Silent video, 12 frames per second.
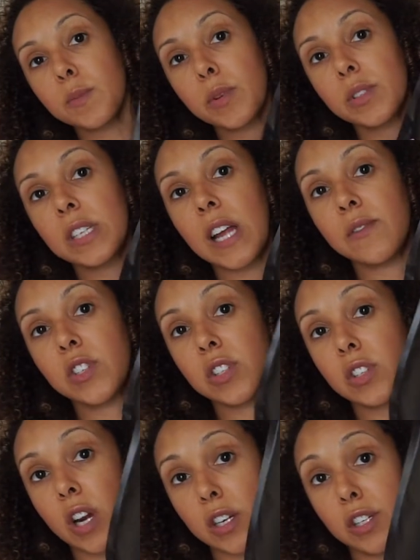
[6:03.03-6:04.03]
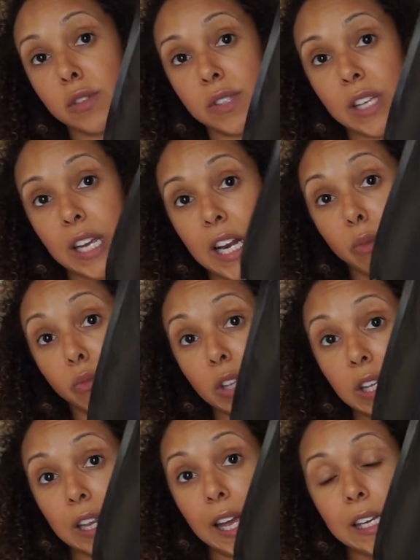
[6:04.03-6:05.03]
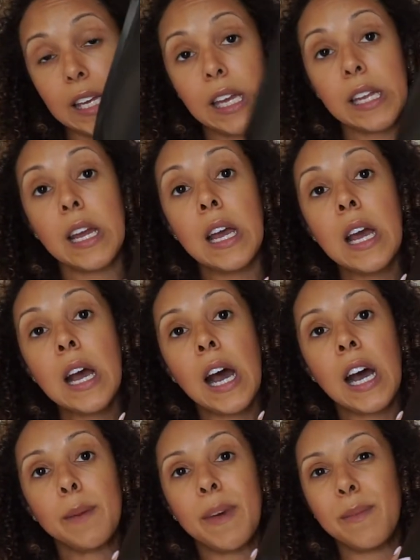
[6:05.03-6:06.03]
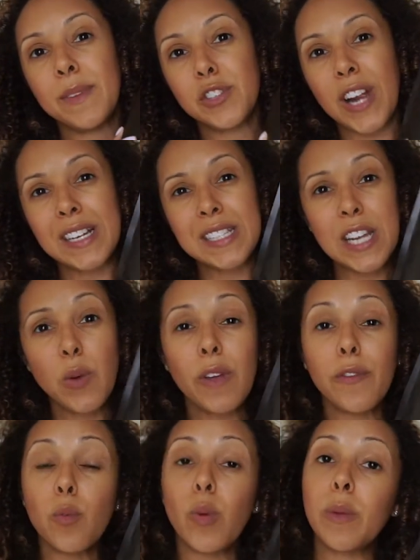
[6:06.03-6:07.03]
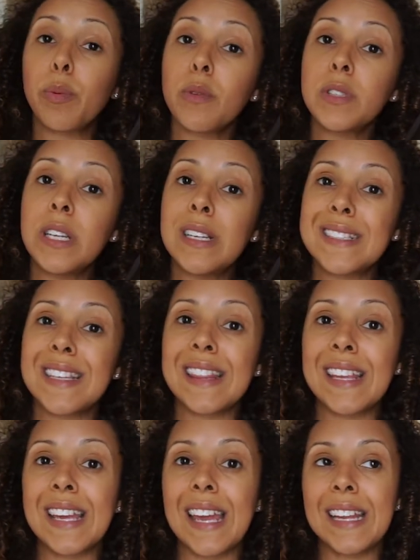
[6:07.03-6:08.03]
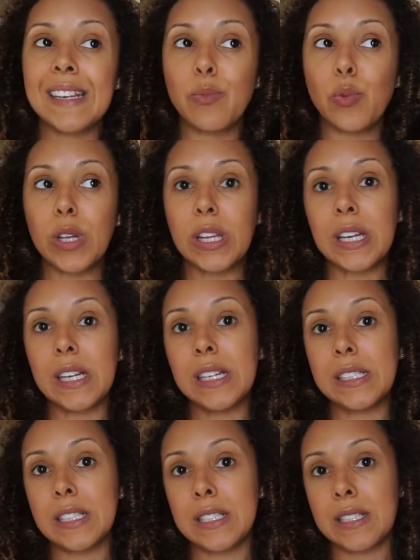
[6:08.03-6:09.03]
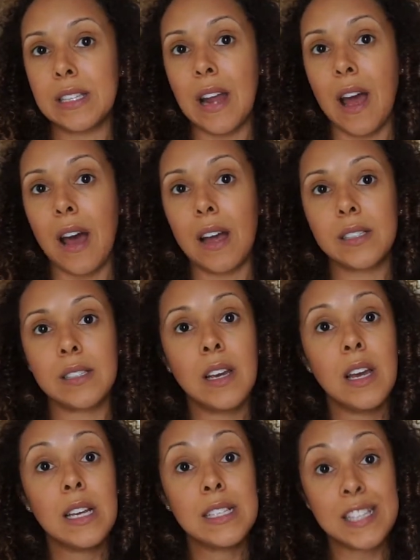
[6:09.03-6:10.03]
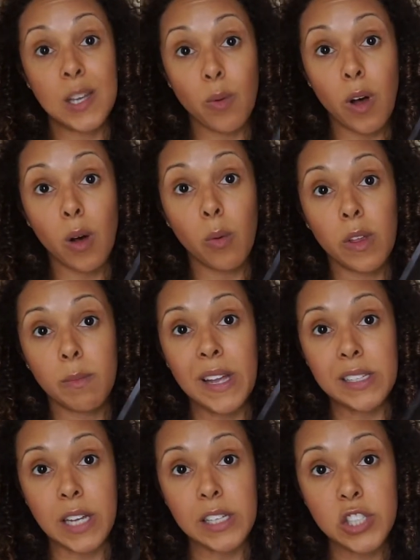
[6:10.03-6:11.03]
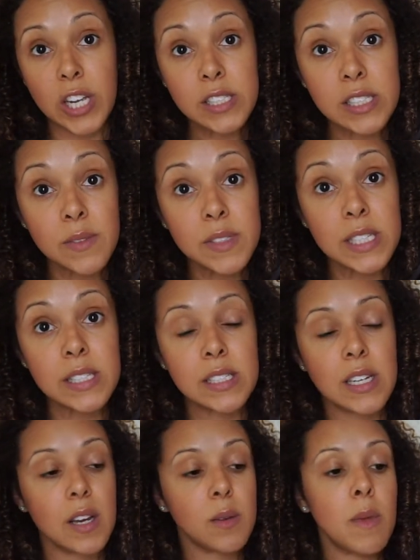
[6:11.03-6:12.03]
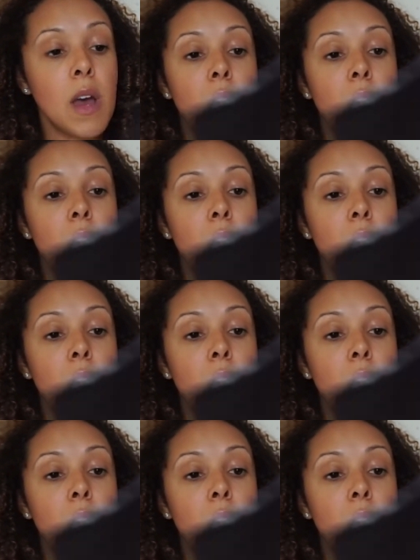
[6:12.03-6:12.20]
a protein I've just started using and I really like it. I've been trying to stay away from whey protein as I think it really does not sit well with my digestive system.